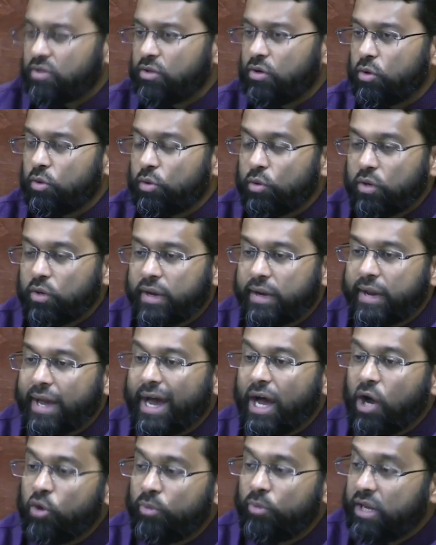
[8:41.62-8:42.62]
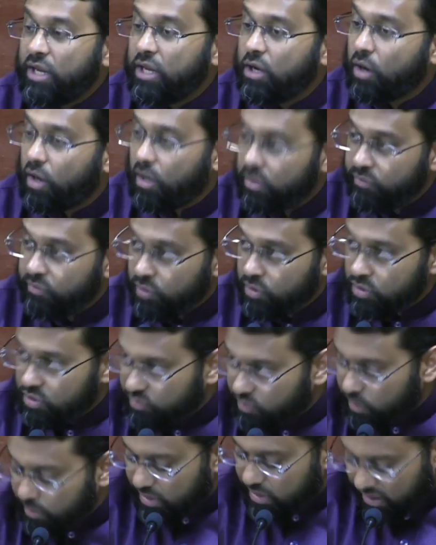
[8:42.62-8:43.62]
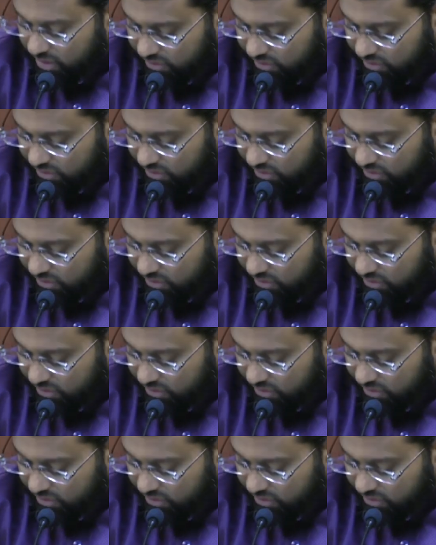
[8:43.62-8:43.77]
note, look at how many converts from that